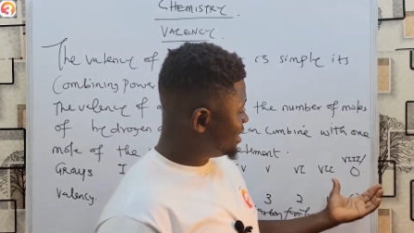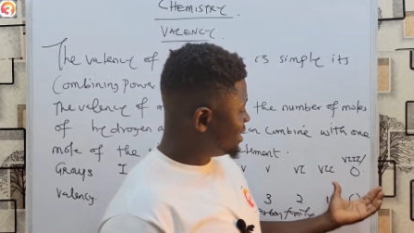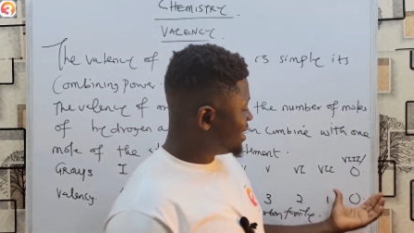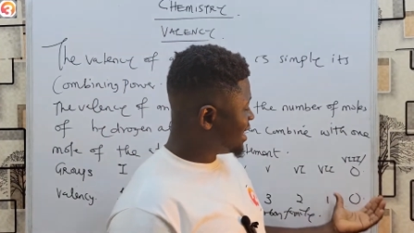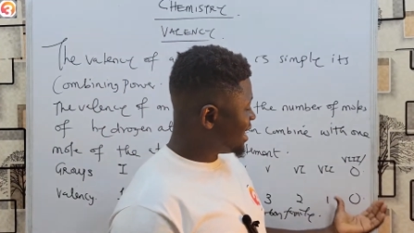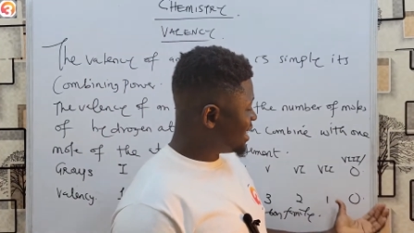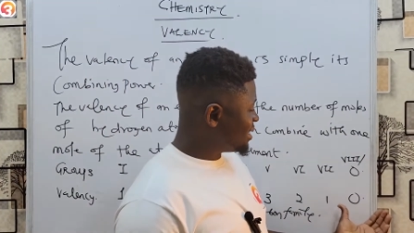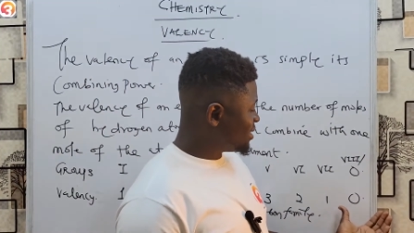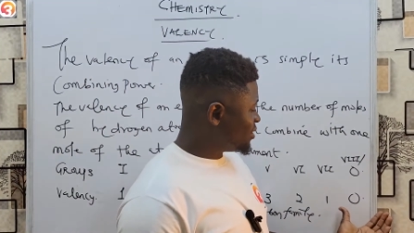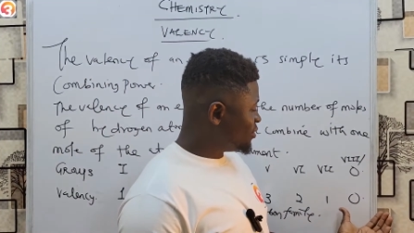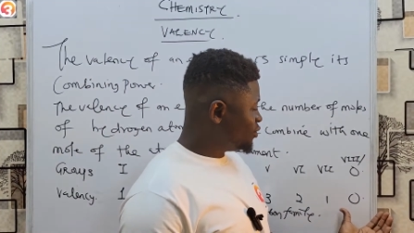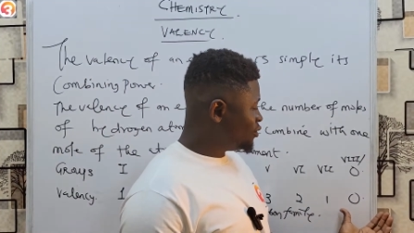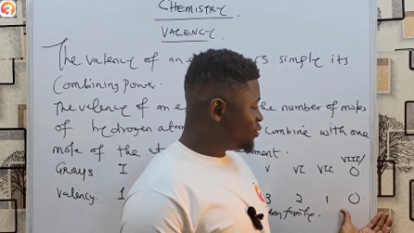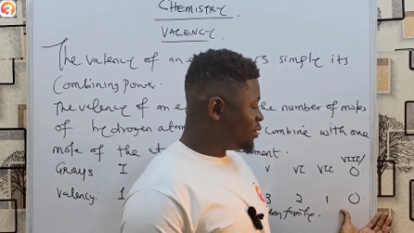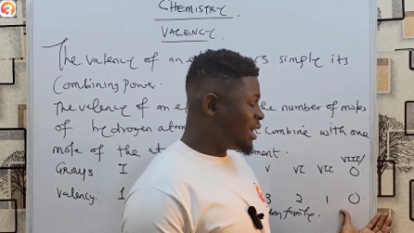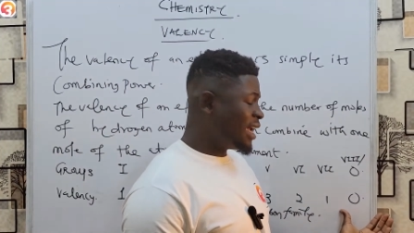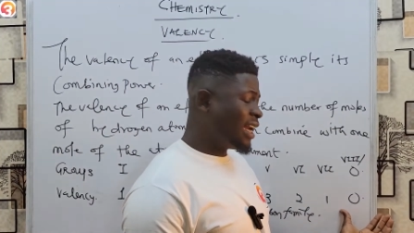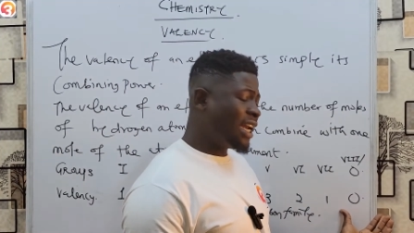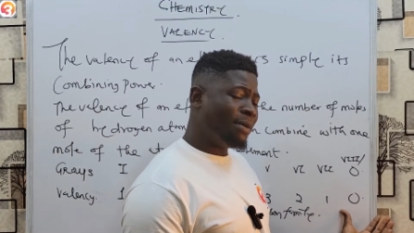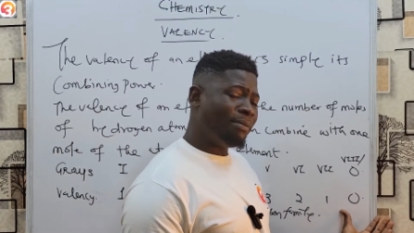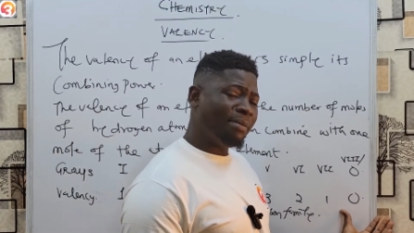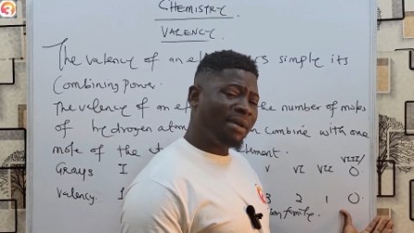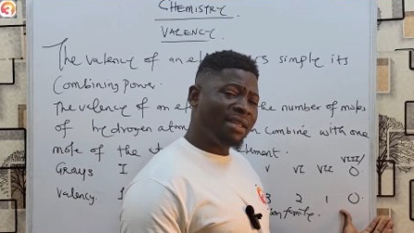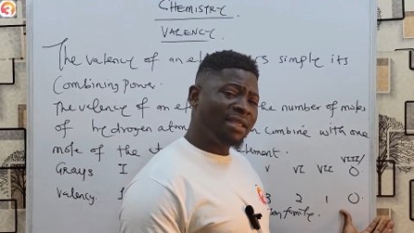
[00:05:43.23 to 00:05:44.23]
that
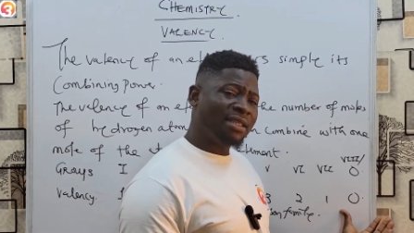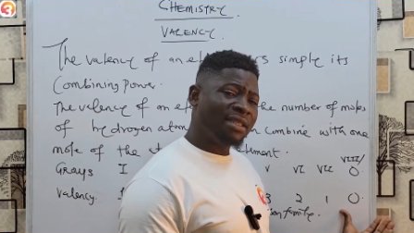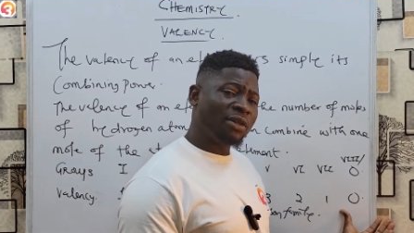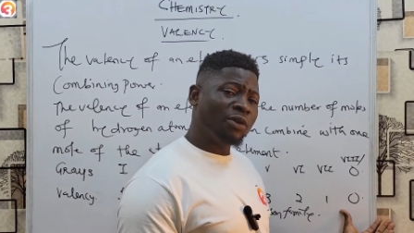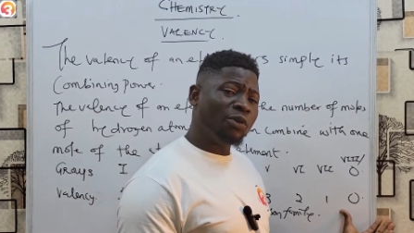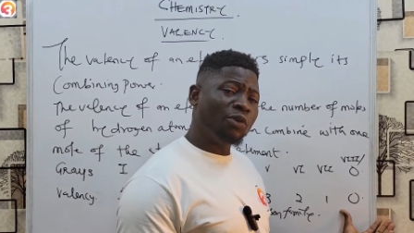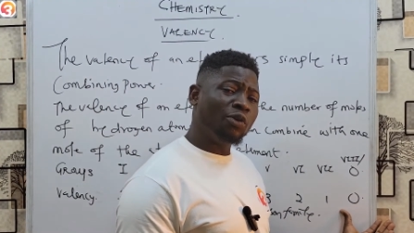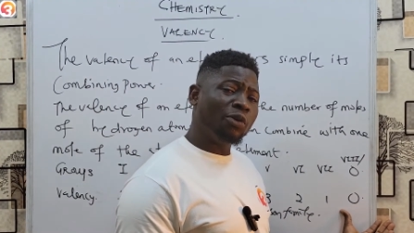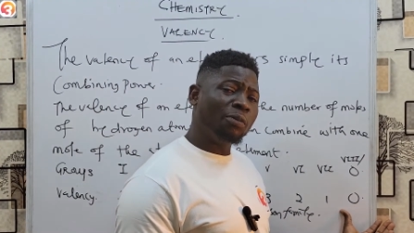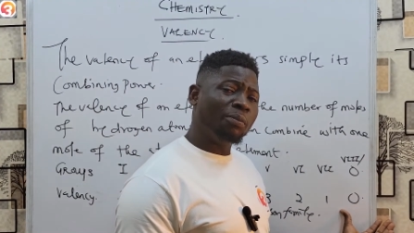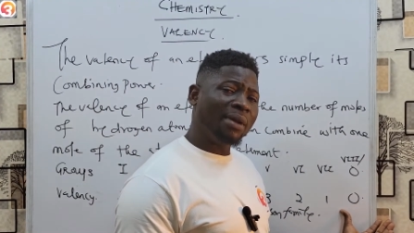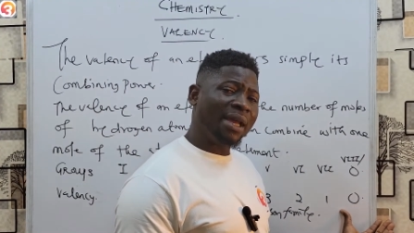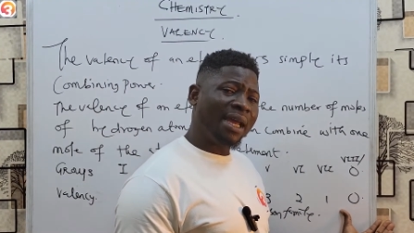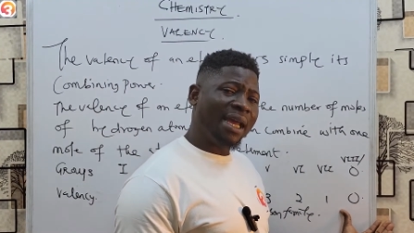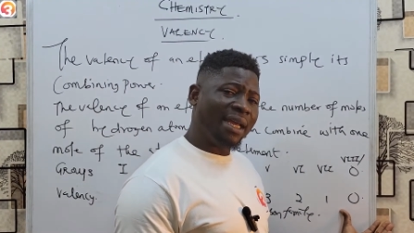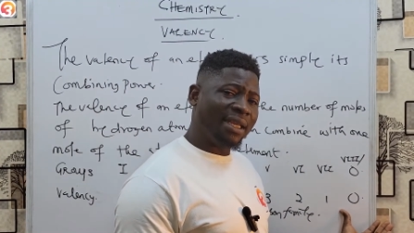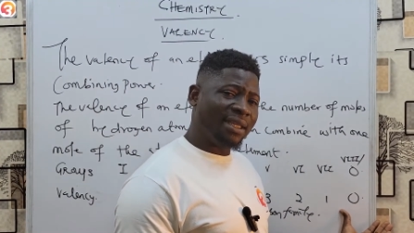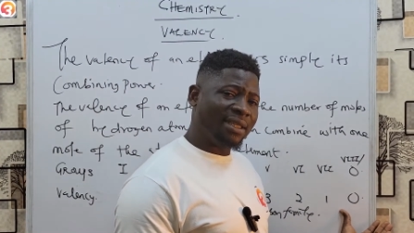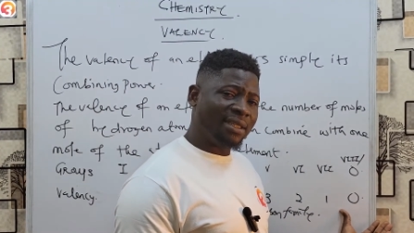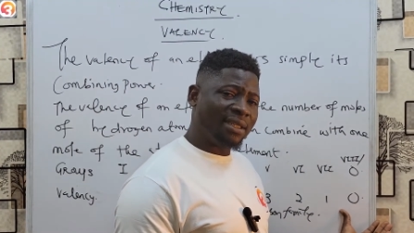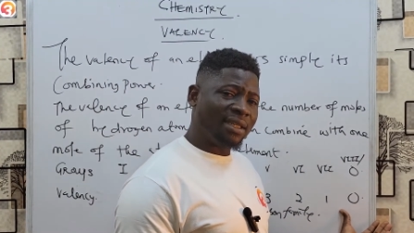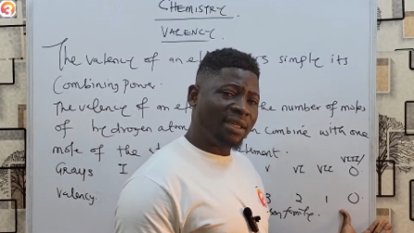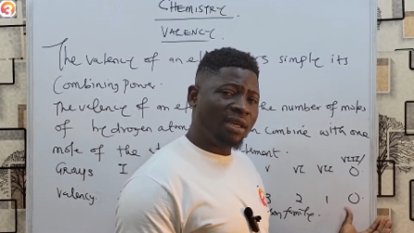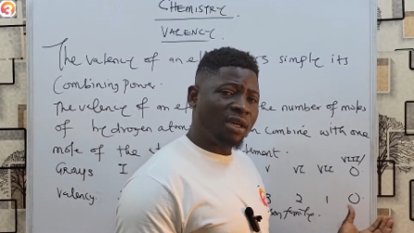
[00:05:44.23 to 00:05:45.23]
elements in group
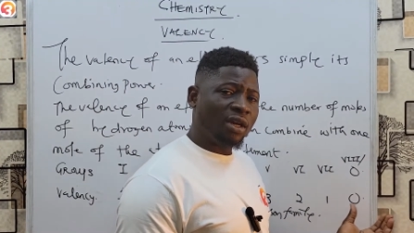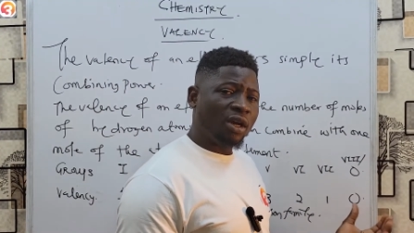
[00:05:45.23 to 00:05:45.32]
8